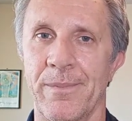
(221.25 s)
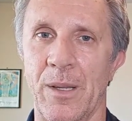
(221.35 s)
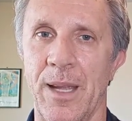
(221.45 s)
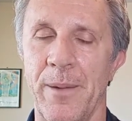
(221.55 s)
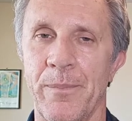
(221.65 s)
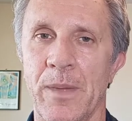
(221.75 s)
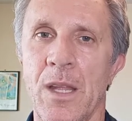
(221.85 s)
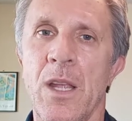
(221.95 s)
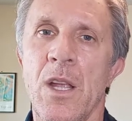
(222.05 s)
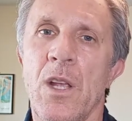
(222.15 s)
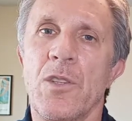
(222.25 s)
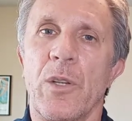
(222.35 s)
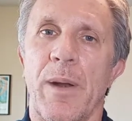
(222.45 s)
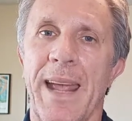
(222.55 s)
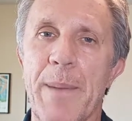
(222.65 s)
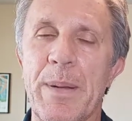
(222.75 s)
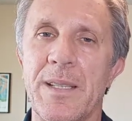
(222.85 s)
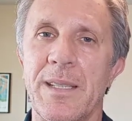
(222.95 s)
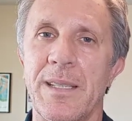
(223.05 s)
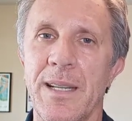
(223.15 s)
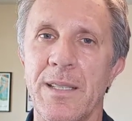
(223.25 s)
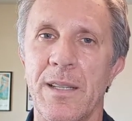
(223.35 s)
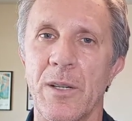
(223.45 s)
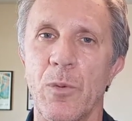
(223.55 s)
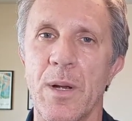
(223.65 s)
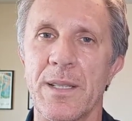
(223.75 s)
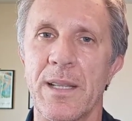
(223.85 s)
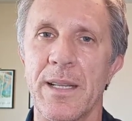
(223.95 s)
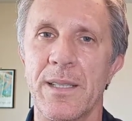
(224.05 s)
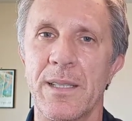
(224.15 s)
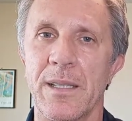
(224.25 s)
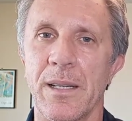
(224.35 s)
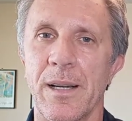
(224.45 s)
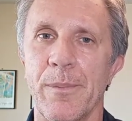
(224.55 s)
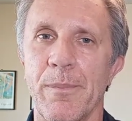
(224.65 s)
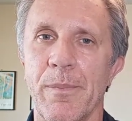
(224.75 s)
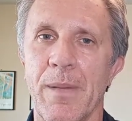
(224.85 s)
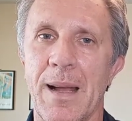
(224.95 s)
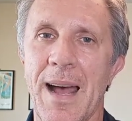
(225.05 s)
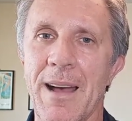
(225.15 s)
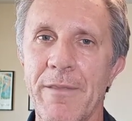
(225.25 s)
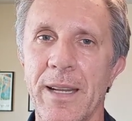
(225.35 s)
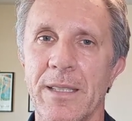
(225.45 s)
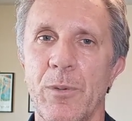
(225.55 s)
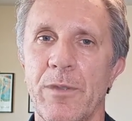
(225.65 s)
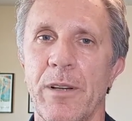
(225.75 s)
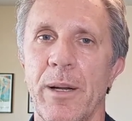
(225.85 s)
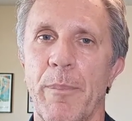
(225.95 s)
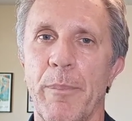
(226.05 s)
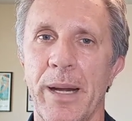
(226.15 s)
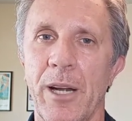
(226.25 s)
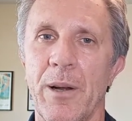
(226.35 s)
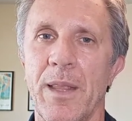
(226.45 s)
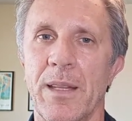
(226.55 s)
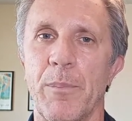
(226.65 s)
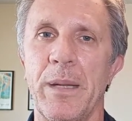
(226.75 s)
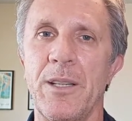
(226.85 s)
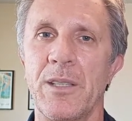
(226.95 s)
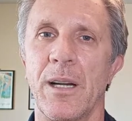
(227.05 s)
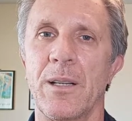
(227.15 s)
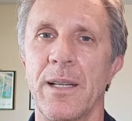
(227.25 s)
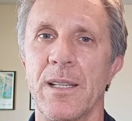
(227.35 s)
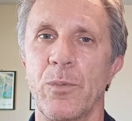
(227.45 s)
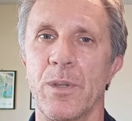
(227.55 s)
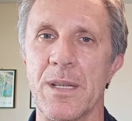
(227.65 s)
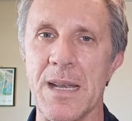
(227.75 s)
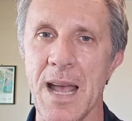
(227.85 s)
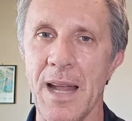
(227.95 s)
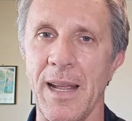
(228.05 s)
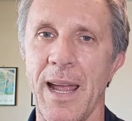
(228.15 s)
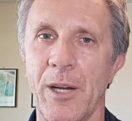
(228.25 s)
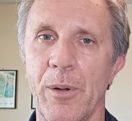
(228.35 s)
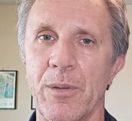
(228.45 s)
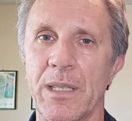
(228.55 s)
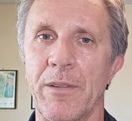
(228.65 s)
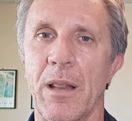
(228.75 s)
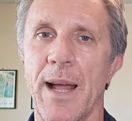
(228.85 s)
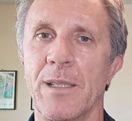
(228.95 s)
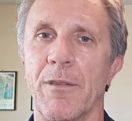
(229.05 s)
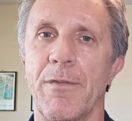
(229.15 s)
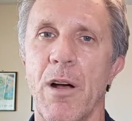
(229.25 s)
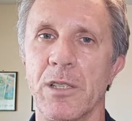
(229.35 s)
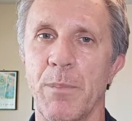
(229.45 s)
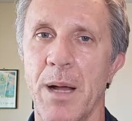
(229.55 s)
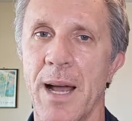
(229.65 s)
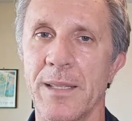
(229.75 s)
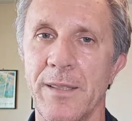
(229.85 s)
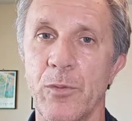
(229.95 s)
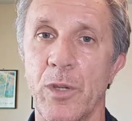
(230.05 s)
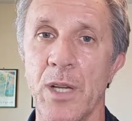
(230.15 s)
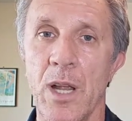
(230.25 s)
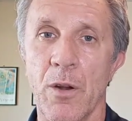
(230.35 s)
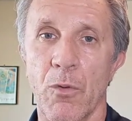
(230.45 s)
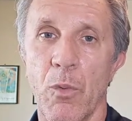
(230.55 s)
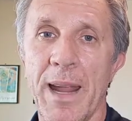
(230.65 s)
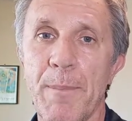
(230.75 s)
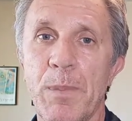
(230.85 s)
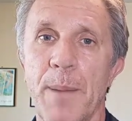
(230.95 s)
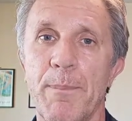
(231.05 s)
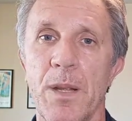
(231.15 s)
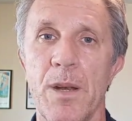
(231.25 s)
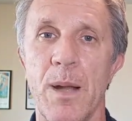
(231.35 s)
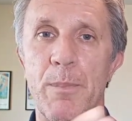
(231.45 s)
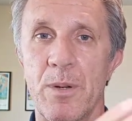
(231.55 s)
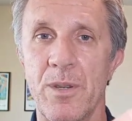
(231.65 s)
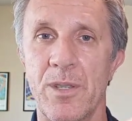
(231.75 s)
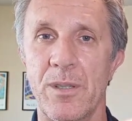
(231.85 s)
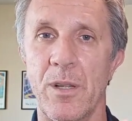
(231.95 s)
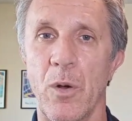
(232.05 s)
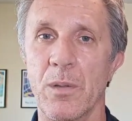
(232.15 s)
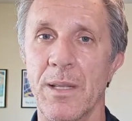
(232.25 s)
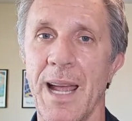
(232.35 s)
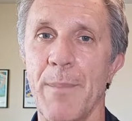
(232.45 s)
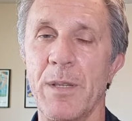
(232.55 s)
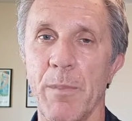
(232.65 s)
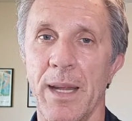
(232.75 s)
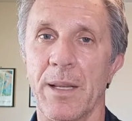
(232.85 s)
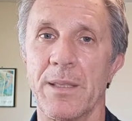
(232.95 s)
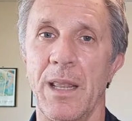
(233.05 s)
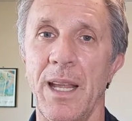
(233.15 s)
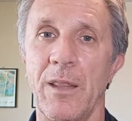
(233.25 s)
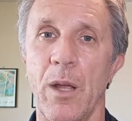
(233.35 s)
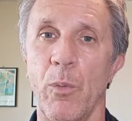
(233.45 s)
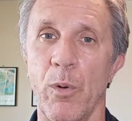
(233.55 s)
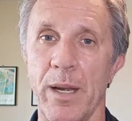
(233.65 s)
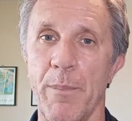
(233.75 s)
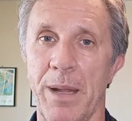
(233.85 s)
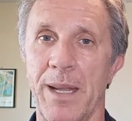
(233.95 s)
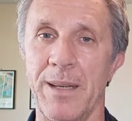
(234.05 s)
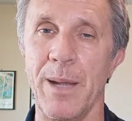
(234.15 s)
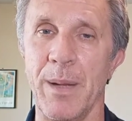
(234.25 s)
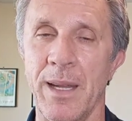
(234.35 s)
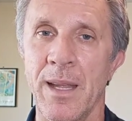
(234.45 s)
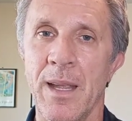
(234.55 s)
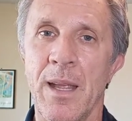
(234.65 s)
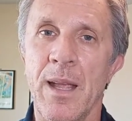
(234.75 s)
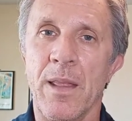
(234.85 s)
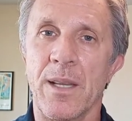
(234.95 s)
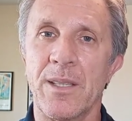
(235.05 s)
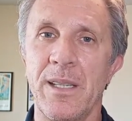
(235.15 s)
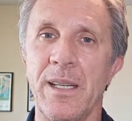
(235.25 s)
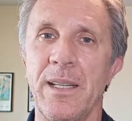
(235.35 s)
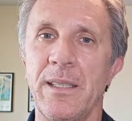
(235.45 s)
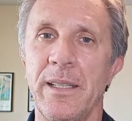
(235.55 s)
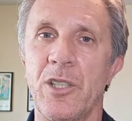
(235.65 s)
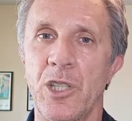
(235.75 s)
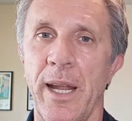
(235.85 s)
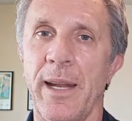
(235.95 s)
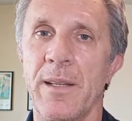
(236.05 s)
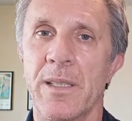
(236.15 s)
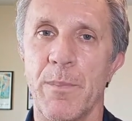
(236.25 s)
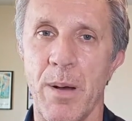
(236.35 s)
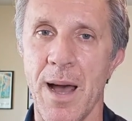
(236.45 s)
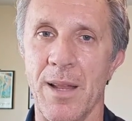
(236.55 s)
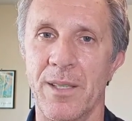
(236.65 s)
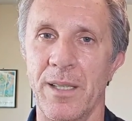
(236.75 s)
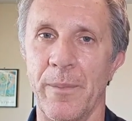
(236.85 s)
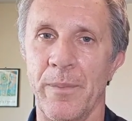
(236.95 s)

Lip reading: Okay? So what happened is, since there was this obvious, it was very apparent that the PCR test was not accurate. It was giving lots of false positives, which ramped up the numbers the whole time to make us think that we're in a pandemic. The CDC changed the policy.